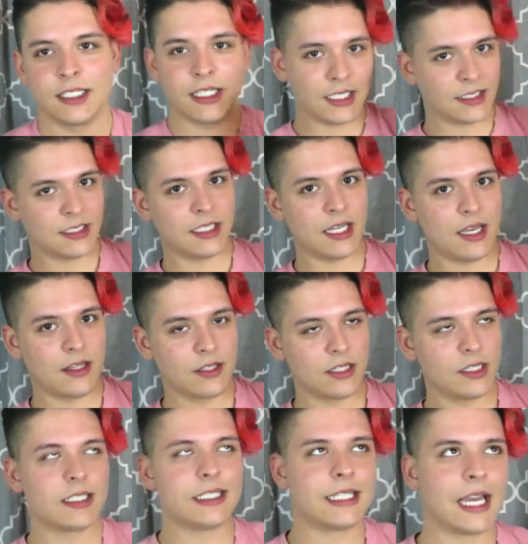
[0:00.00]
Get it together.
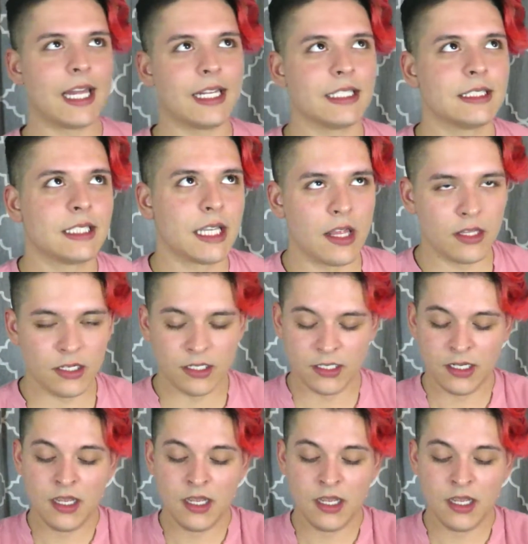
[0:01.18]
Get it together.